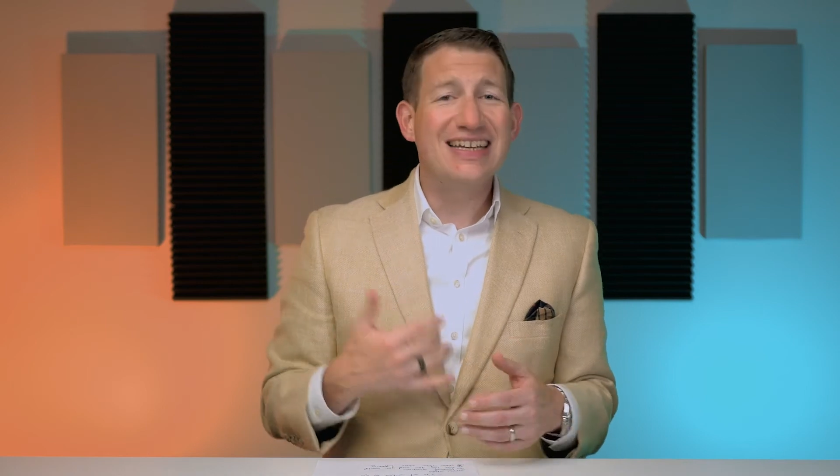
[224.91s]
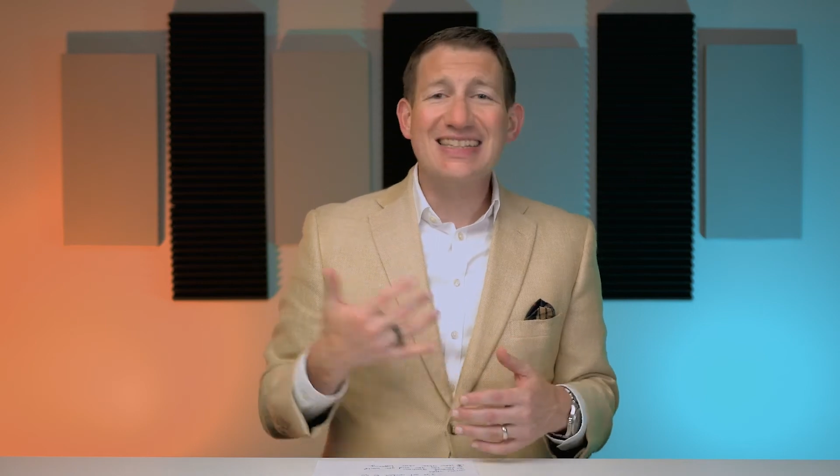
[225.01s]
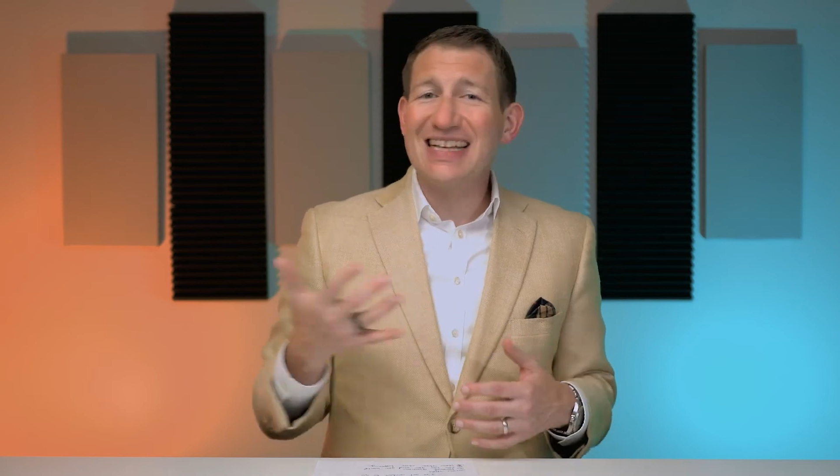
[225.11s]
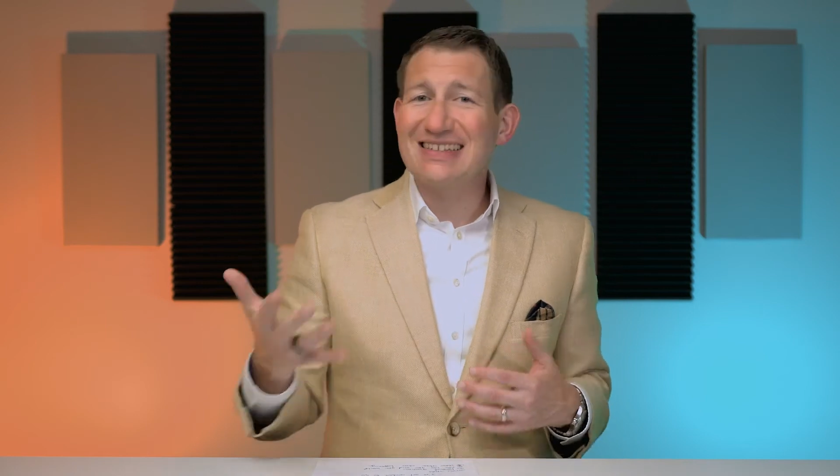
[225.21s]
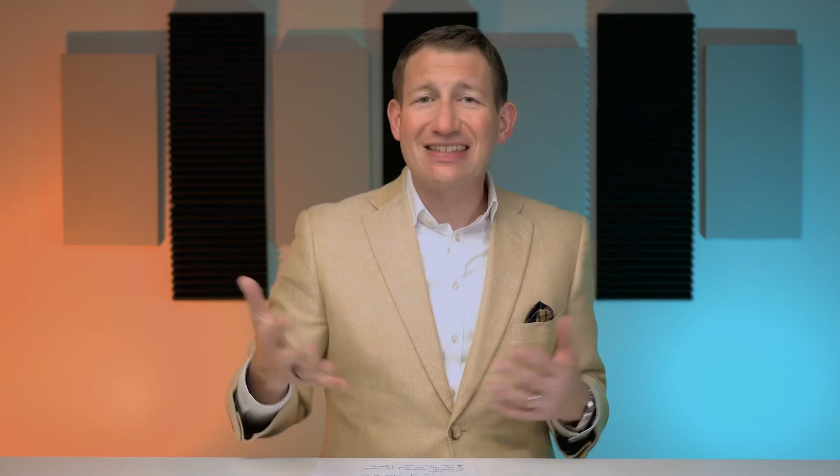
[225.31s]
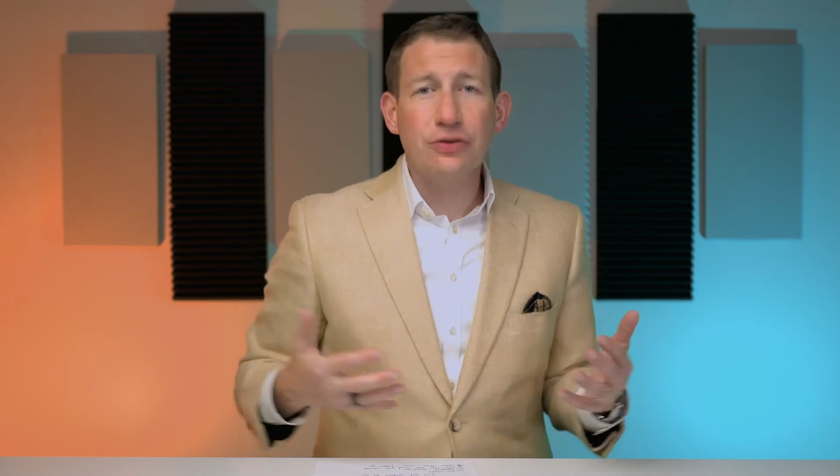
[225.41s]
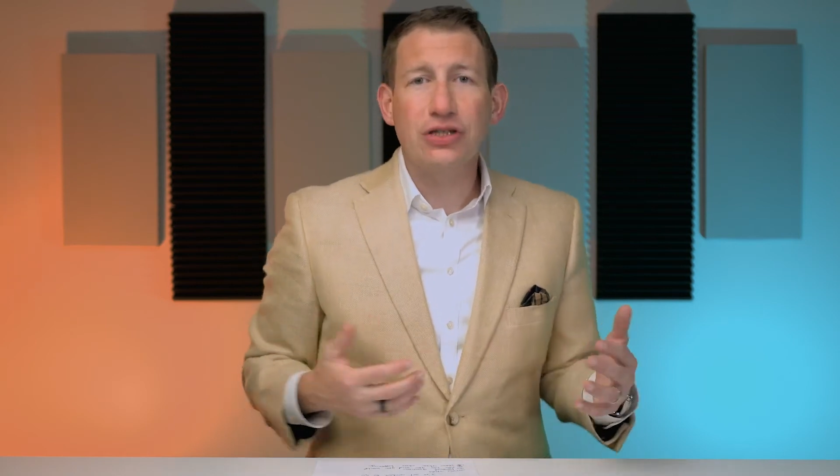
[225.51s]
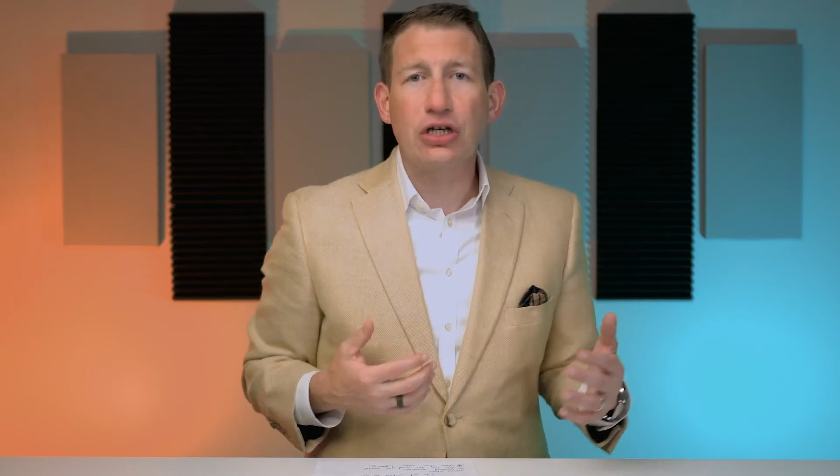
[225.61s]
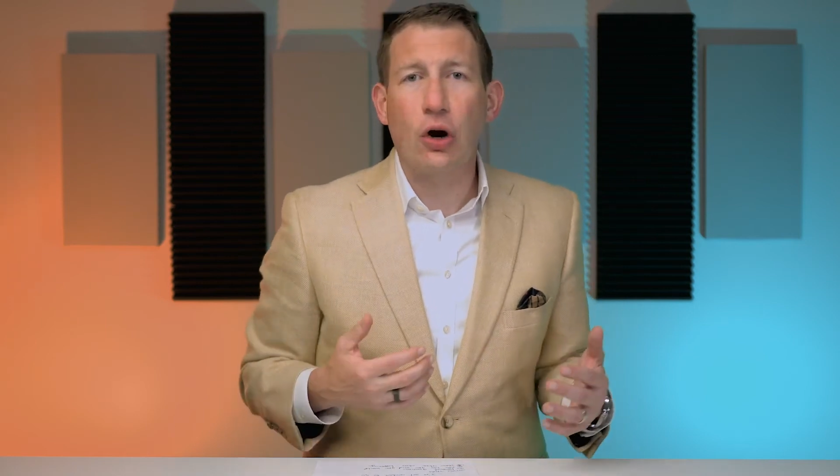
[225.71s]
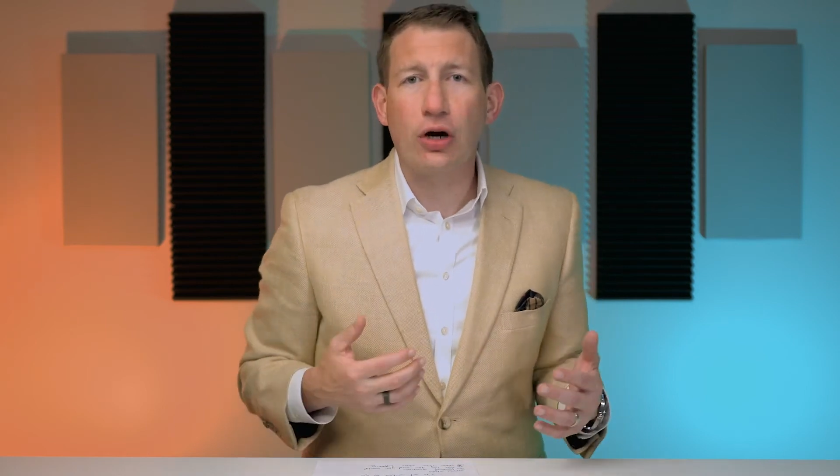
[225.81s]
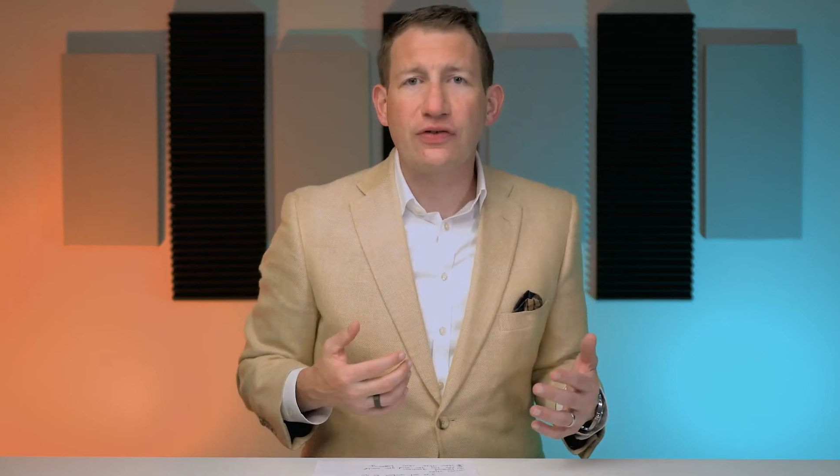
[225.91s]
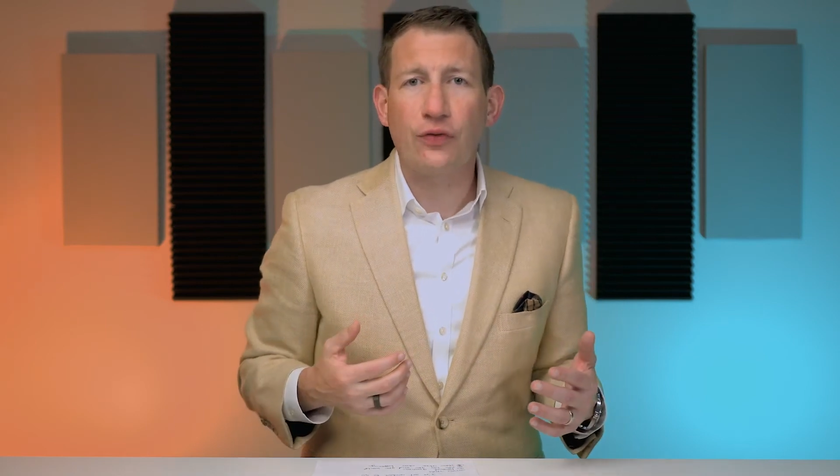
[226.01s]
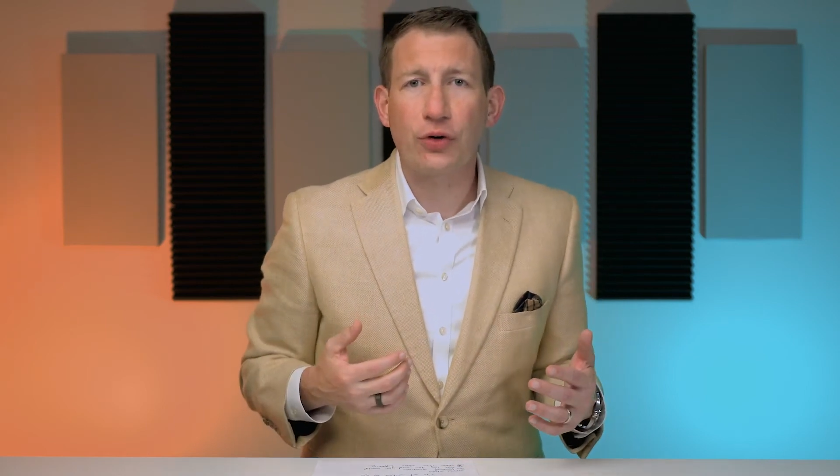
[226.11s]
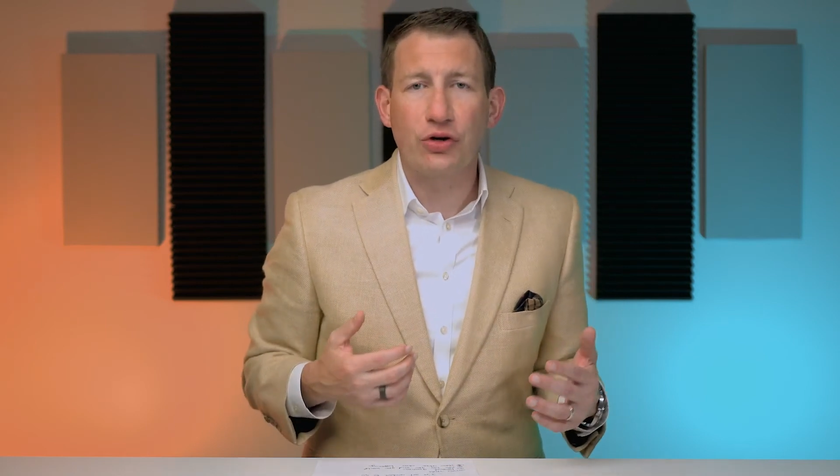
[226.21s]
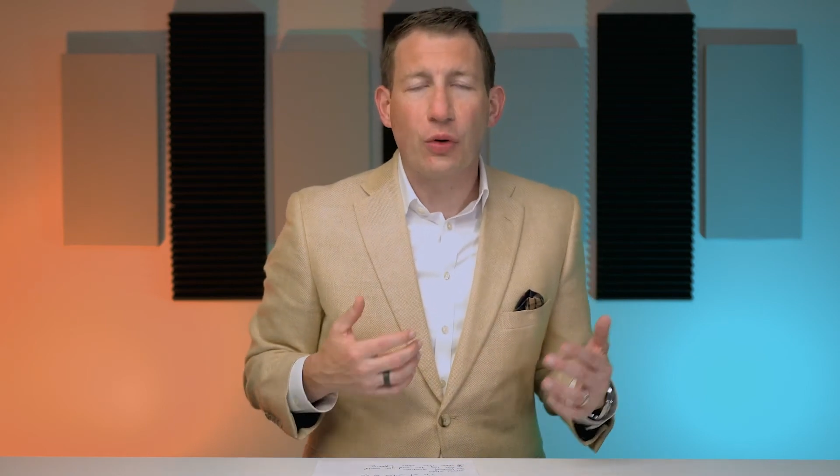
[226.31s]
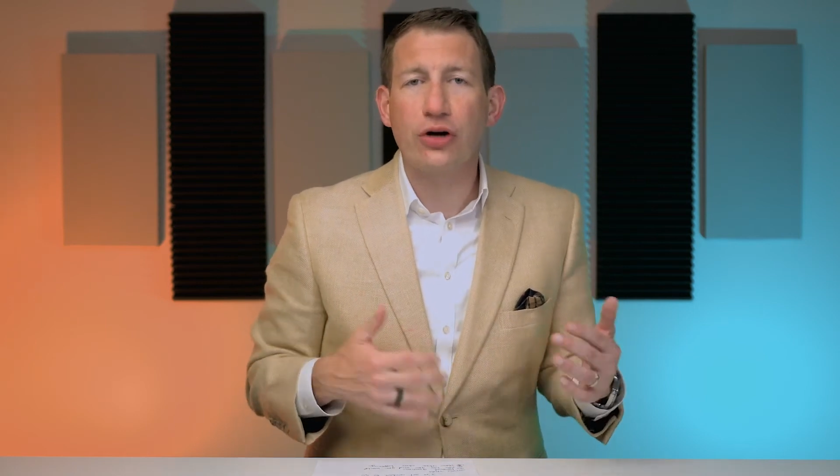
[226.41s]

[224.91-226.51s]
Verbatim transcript: is that still in the cards for you?